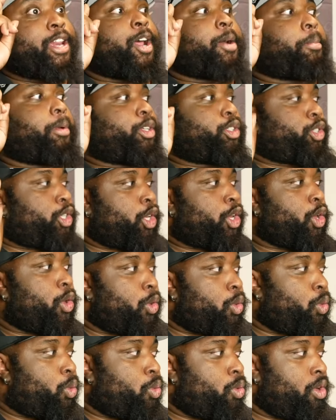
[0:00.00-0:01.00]
number
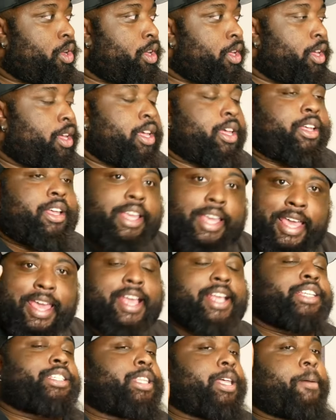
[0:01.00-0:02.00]
two,
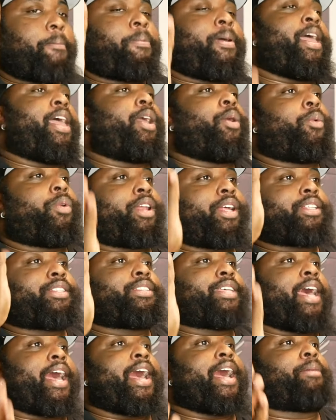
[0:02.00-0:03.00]
is The Penguin a
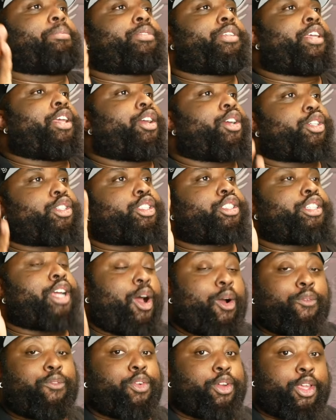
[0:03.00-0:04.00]
top tier
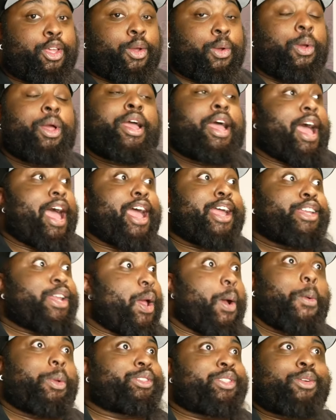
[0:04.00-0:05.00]
show for you? I
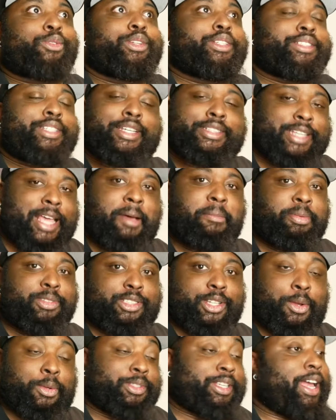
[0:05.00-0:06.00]
know it's only 6
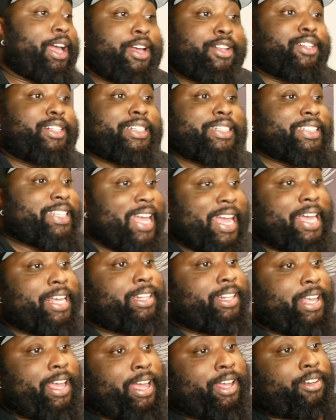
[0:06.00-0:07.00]
episodes. I
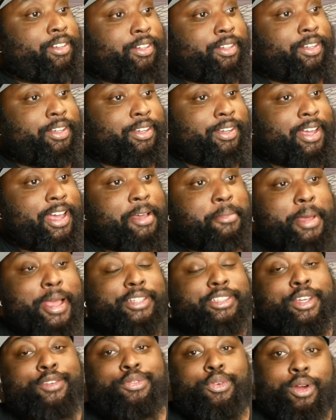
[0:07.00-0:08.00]
understand that. I'm
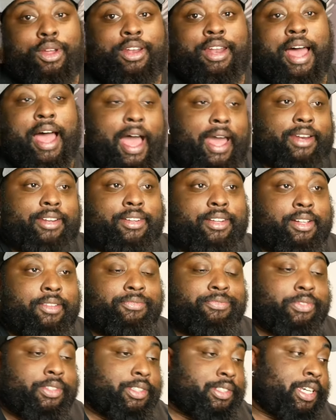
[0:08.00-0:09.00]
asking for a lot.
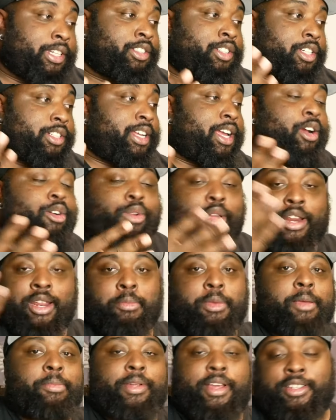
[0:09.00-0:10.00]
It's like judging how great he
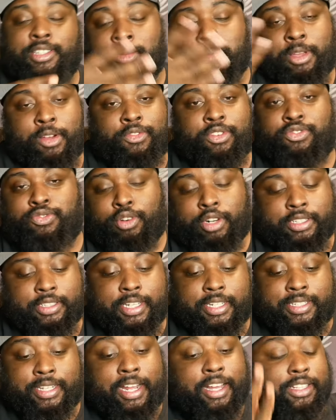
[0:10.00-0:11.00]
may play is going to be over the first
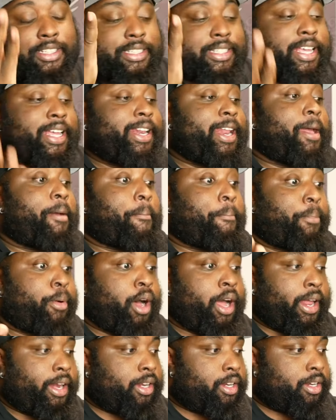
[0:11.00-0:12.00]
season. I understand that,
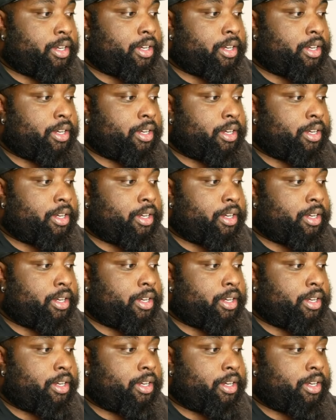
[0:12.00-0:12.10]
but